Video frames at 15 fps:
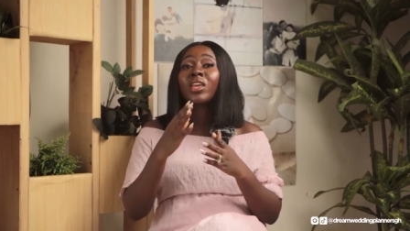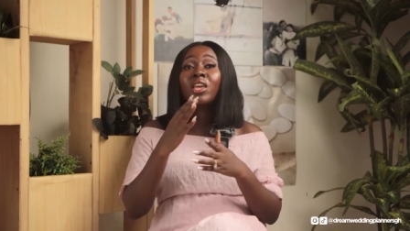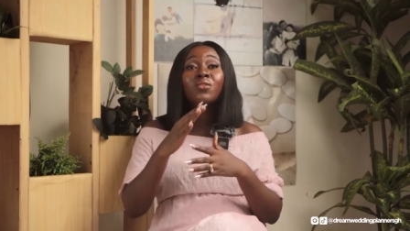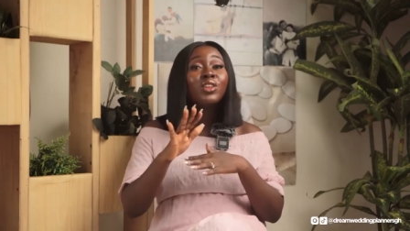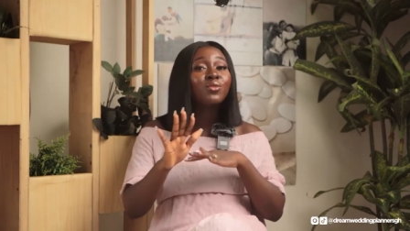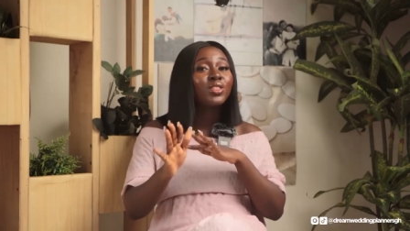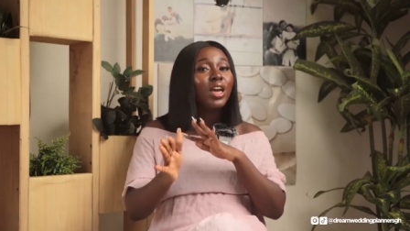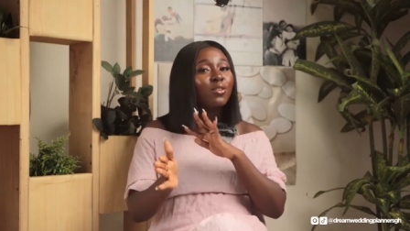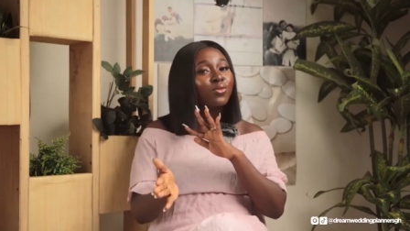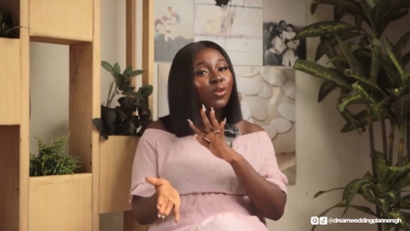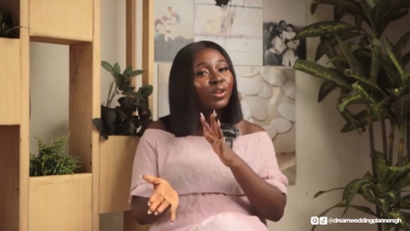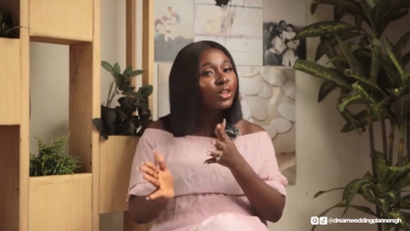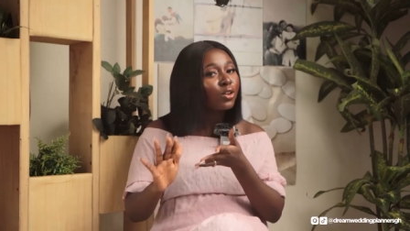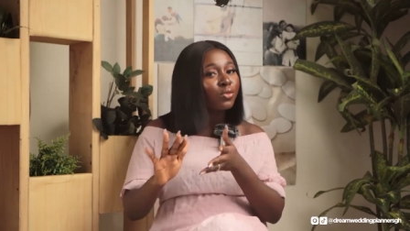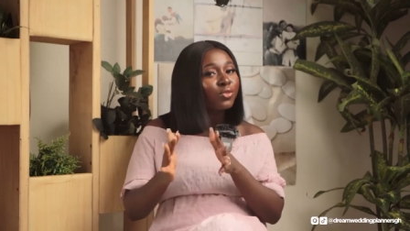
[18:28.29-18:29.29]
even if they are
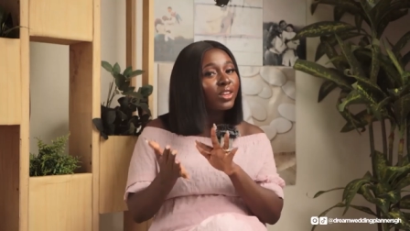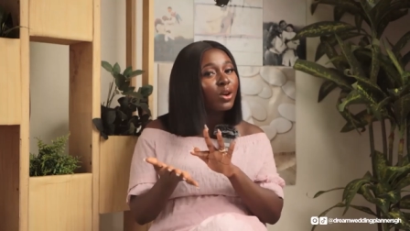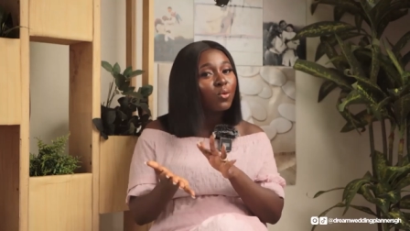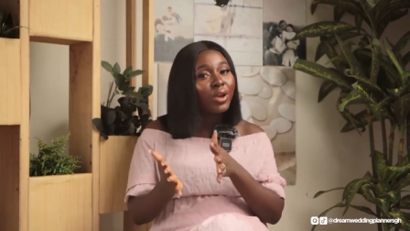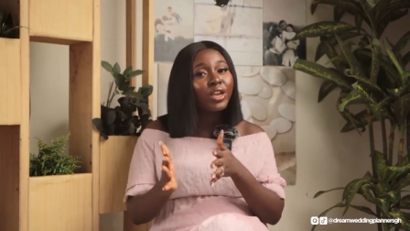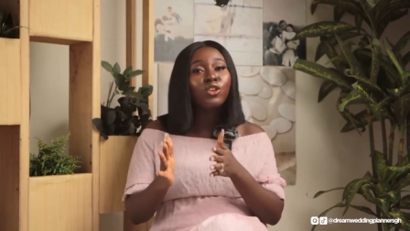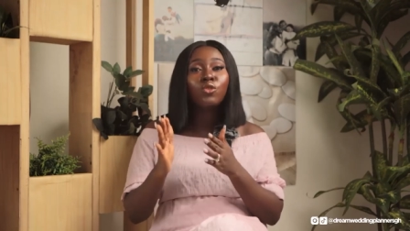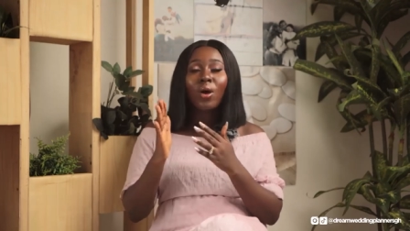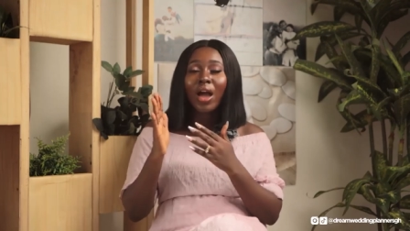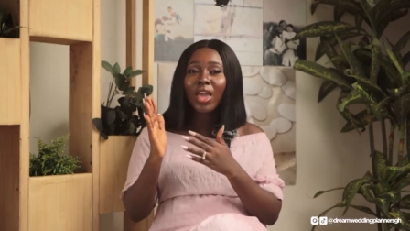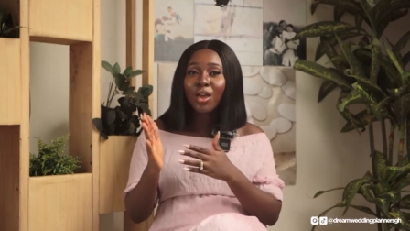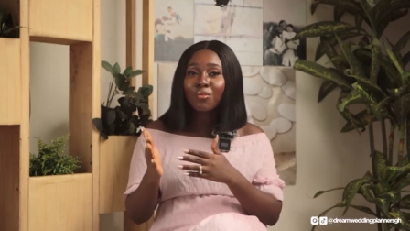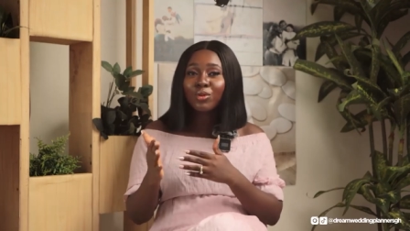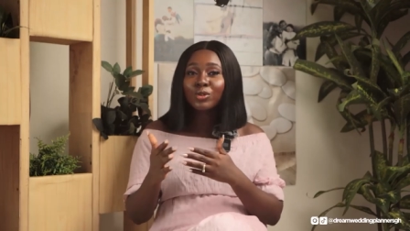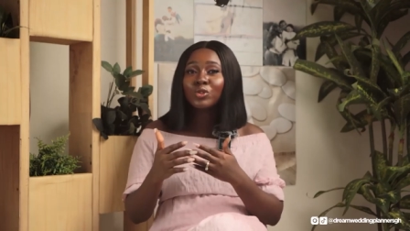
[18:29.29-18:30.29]
falling off in a way you are
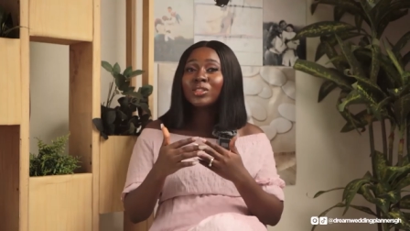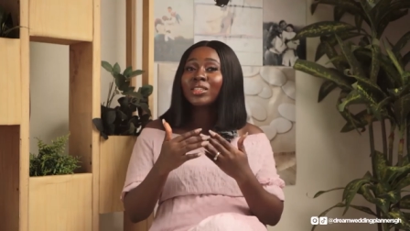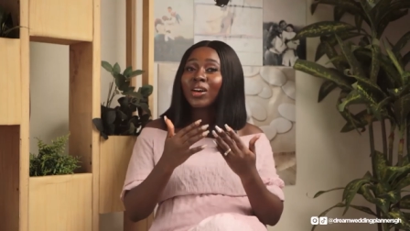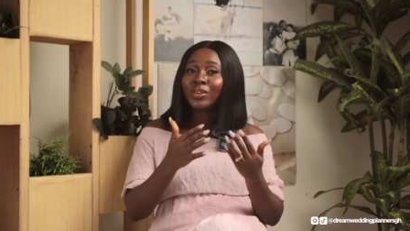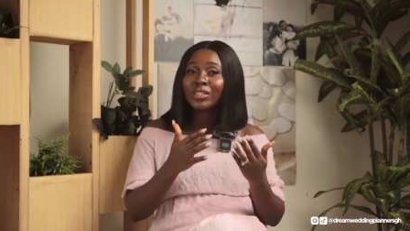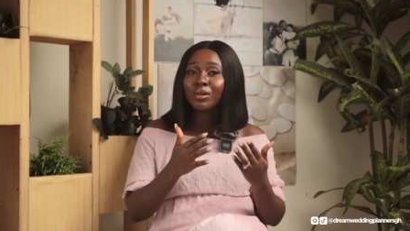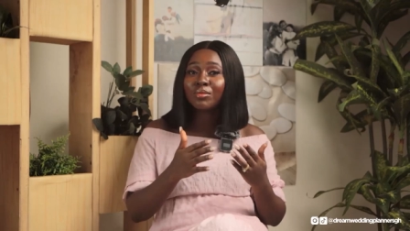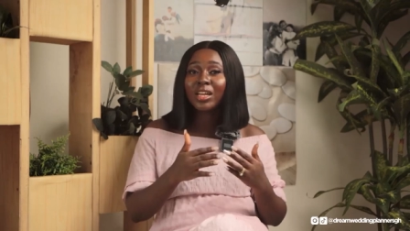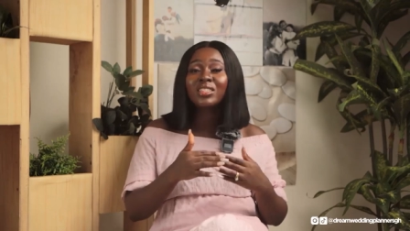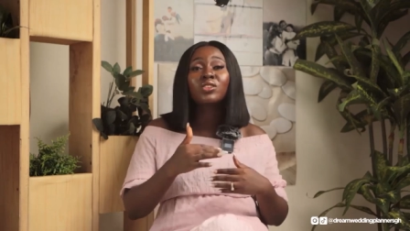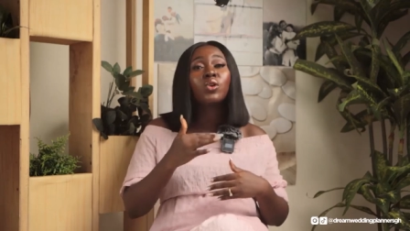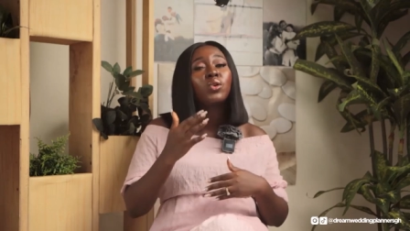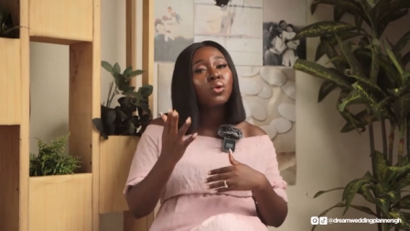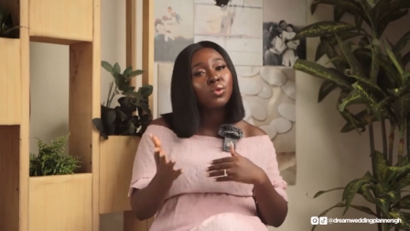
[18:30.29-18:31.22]
able to tell them that